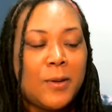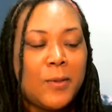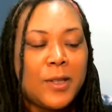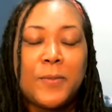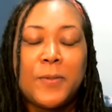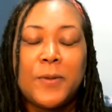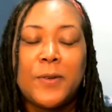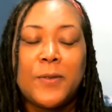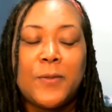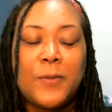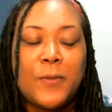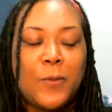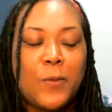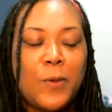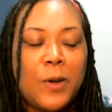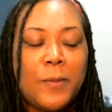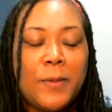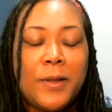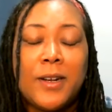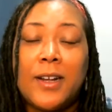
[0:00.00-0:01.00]
a group of
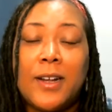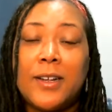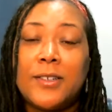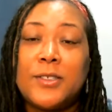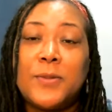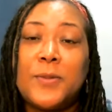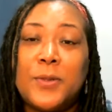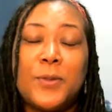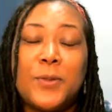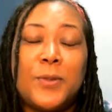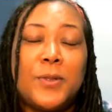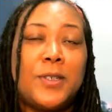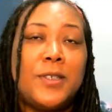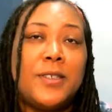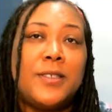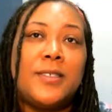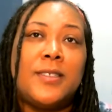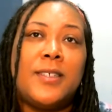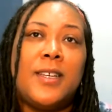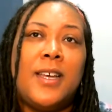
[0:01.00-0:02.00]
women
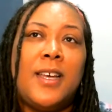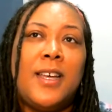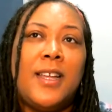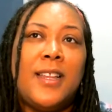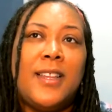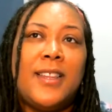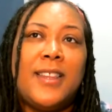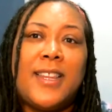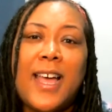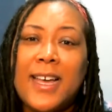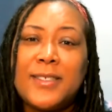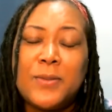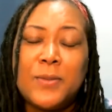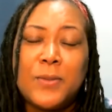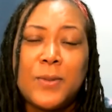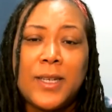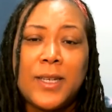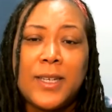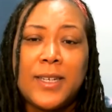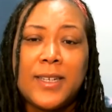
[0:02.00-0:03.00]
entrepreneurs last
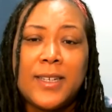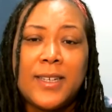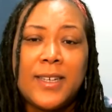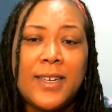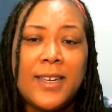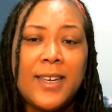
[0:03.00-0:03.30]
week.